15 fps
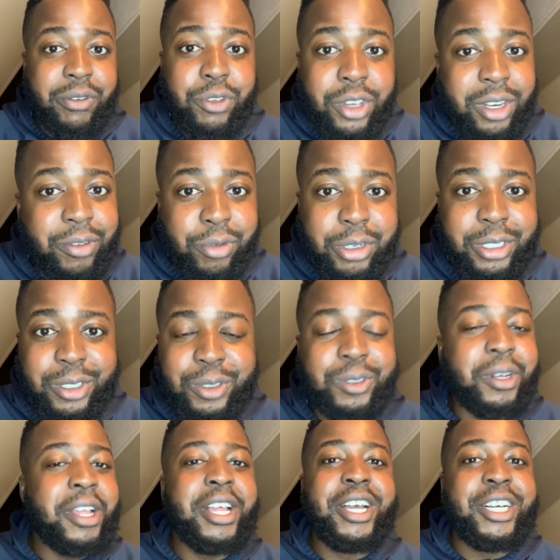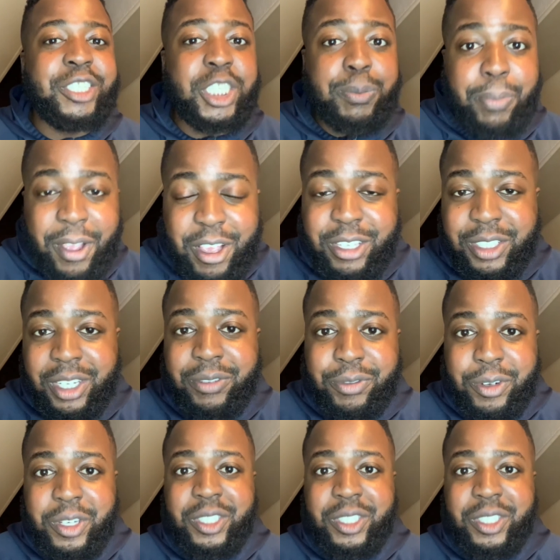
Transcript: afford to do, just pay yourself first